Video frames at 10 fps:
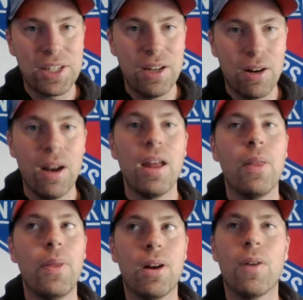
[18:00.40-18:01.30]
here
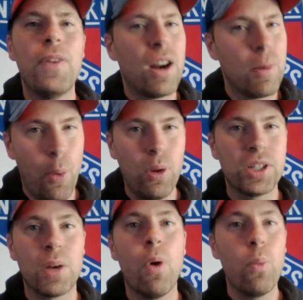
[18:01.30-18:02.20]
that are very
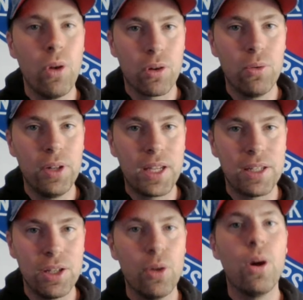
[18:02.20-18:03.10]
bullish on what Will Cooley can
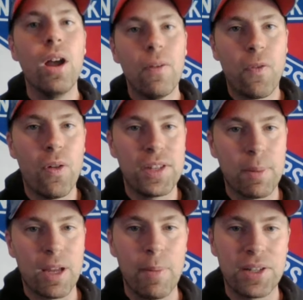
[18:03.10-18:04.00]
do for this
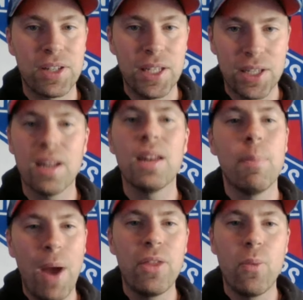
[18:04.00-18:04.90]
upcoming season.
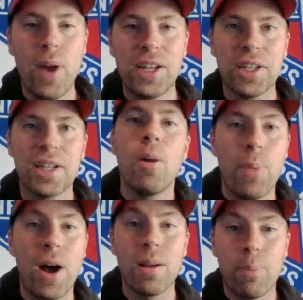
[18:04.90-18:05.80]
And by the way, check out
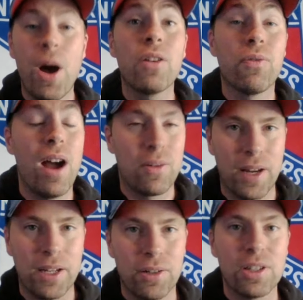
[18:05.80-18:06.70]
Puck Rock
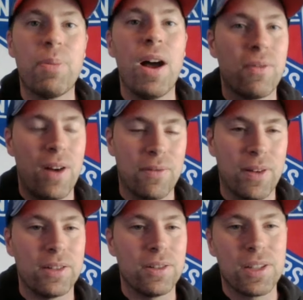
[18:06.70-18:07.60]
Rangers. Puck Rock
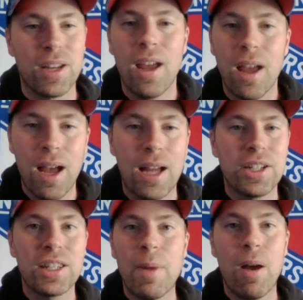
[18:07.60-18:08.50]
Rangers.
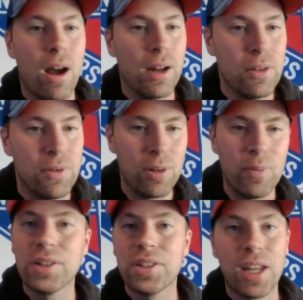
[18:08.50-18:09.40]
Check them out on YouTube.
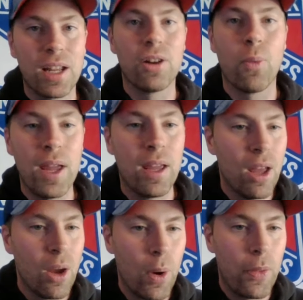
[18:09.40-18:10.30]
They're just getting underway
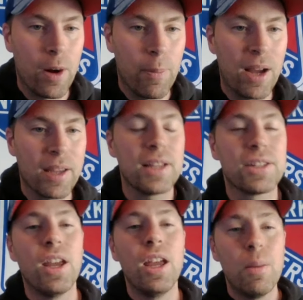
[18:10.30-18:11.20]
with their
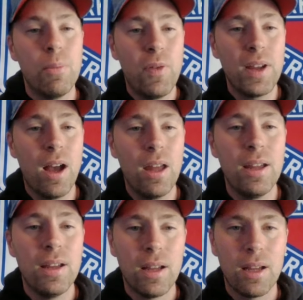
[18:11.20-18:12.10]
podcast. Moving on
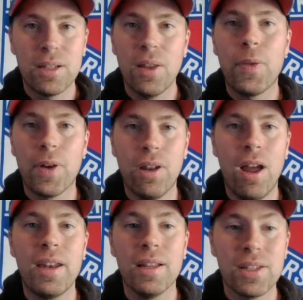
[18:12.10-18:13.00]
to the third
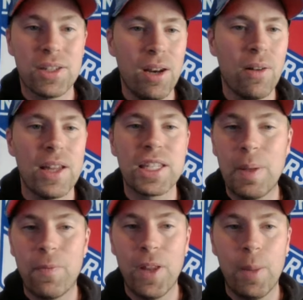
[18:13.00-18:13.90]
line center. That's
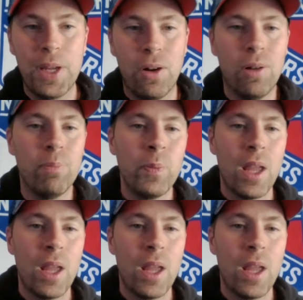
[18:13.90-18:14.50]
going to be Filipino.